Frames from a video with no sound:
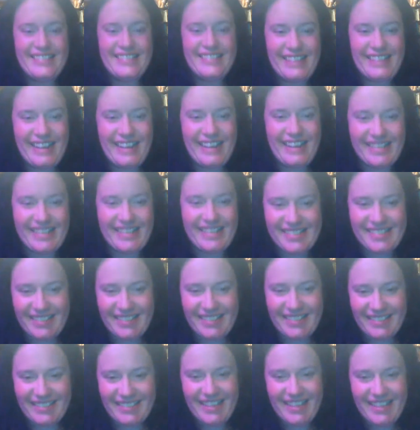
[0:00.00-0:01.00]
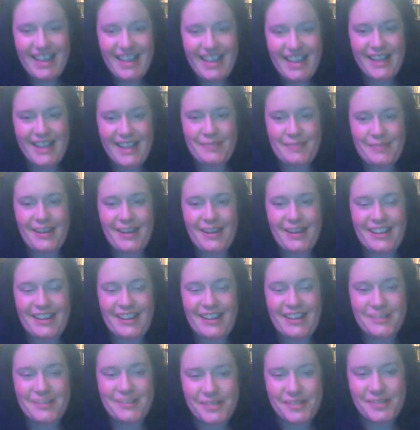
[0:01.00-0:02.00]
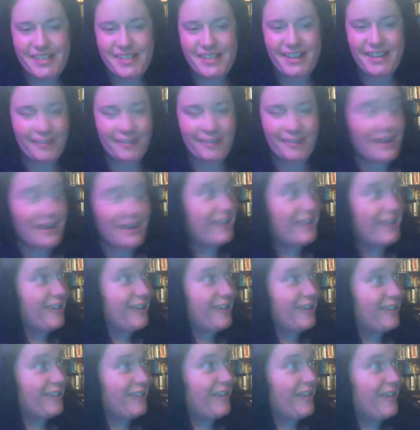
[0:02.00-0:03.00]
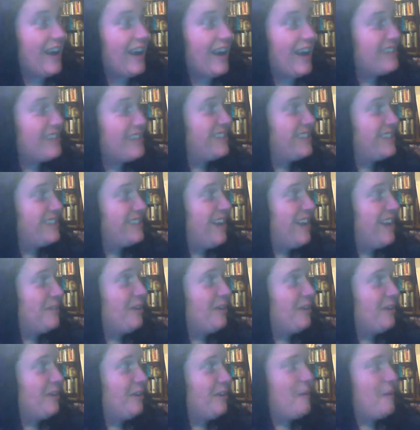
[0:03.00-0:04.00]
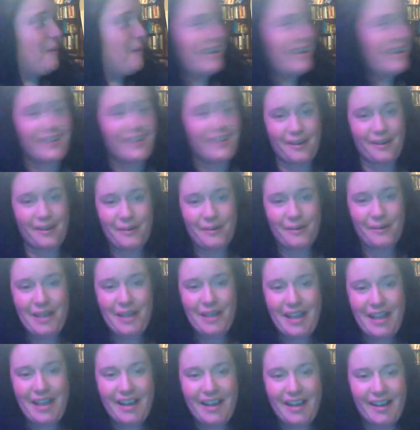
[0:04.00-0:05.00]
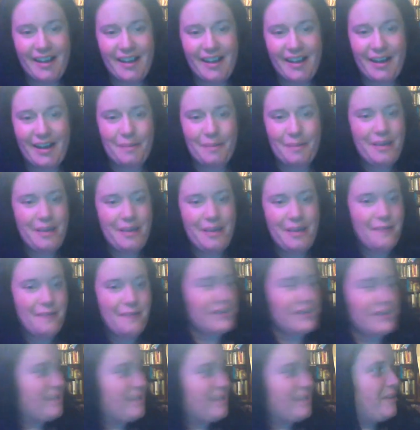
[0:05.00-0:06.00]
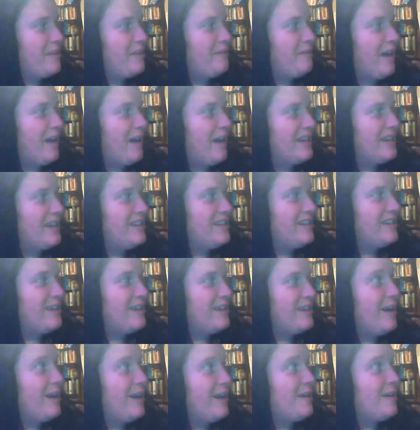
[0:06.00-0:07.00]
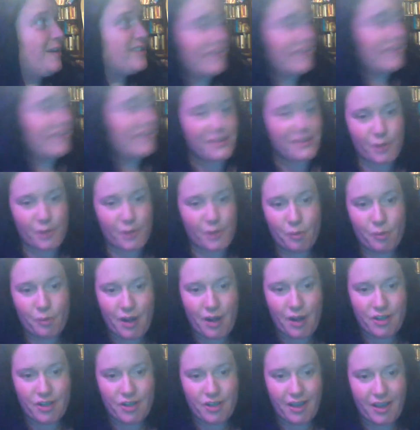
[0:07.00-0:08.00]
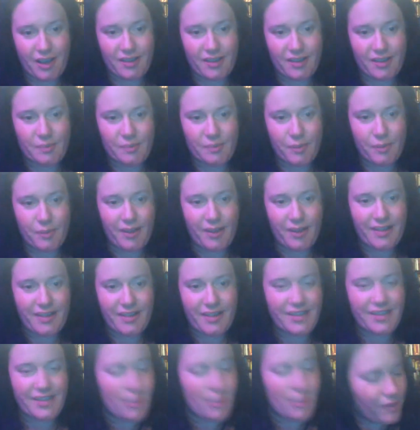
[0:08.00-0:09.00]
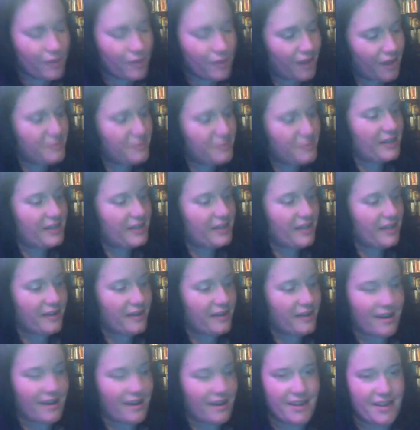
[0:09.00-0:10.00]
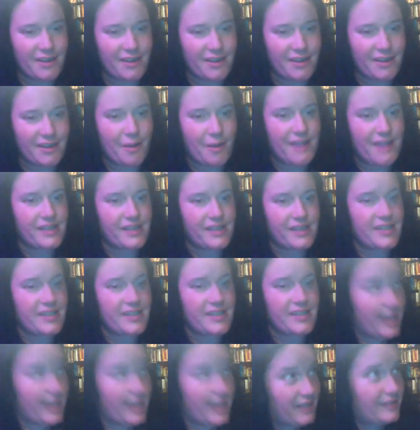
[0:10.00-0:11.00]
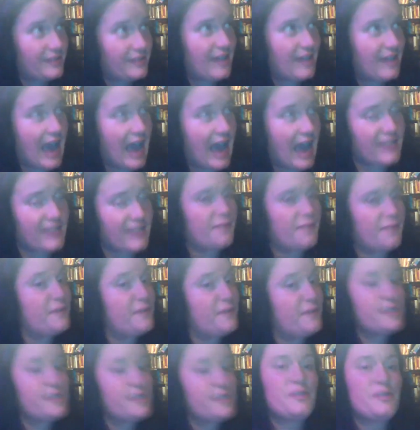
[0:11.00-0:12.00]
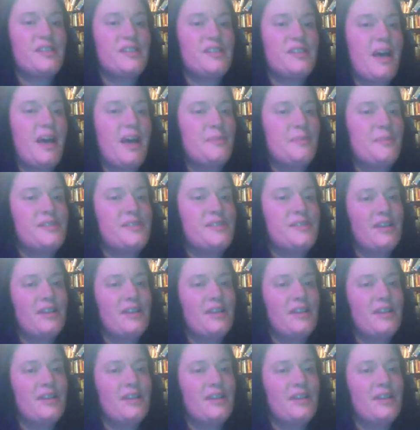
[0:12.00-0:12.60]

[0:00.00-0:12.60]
thanks. It's been an interesting learning curve, but I still have a long way to go for some of the fine details of this little project. But it will come together, and as I take active physical steps,